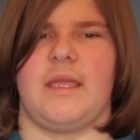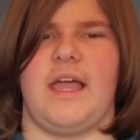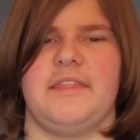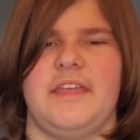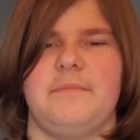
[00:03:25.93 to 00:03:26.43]

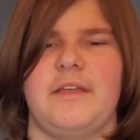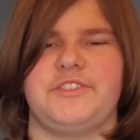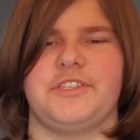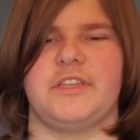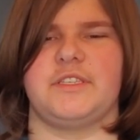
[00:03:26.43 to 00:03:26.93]
I then
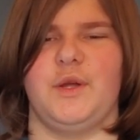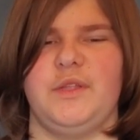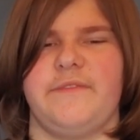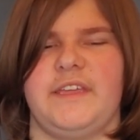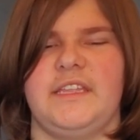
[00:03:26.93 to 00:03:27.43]
measured the zone
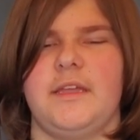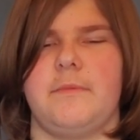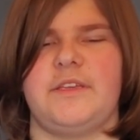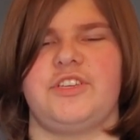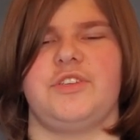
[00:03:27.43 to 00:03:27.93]
of
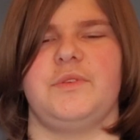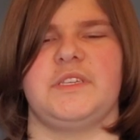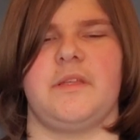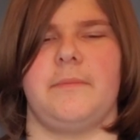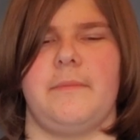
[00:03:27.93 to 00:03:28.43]
inhibition
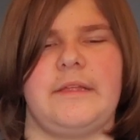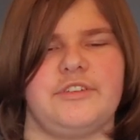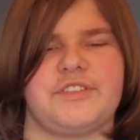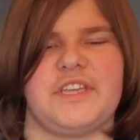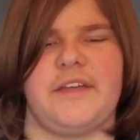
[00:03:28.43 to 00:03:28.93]
using the
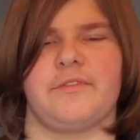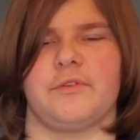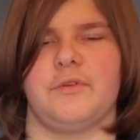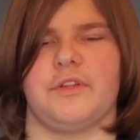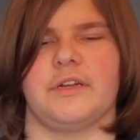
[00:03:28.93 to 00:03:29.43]
metric side of a
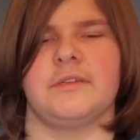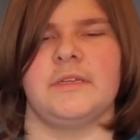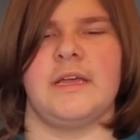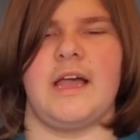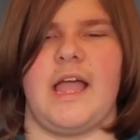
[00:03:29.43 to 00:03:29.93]
ruler.
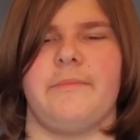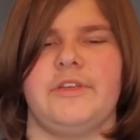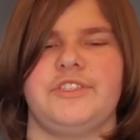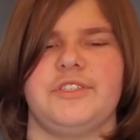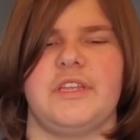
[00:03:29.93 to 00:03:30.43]
I
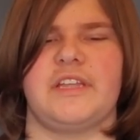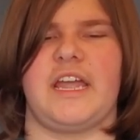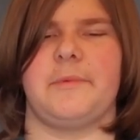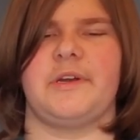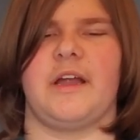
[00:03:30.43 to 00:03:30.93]
measured the
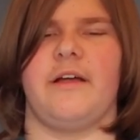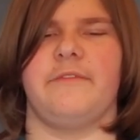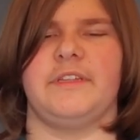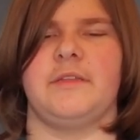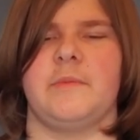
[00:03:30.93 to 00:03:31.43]
diameter of
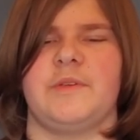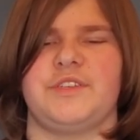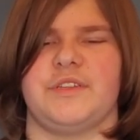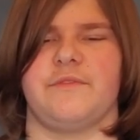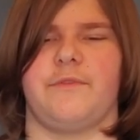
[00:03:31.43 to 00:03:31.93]

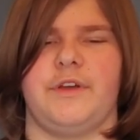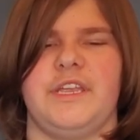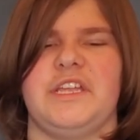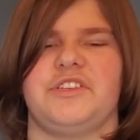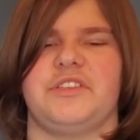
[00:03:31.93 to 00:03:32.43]
inhibition for
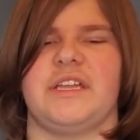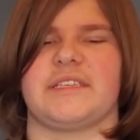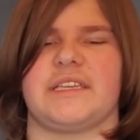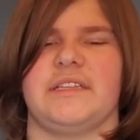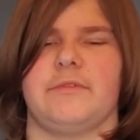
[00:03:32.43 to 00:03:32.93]
each
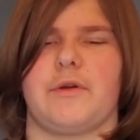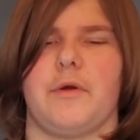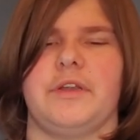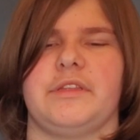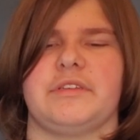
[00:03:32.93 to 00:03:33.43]
disc and
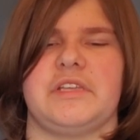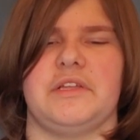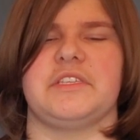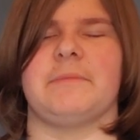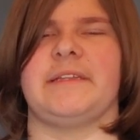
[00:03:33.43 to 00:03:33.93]
recorded the
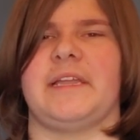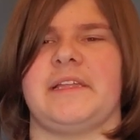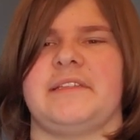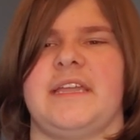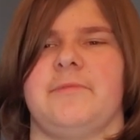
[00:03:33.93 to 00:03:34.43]
results in my
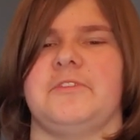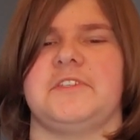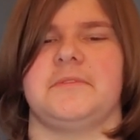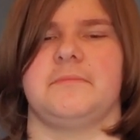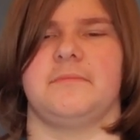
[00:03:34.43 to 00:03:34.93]
data tables.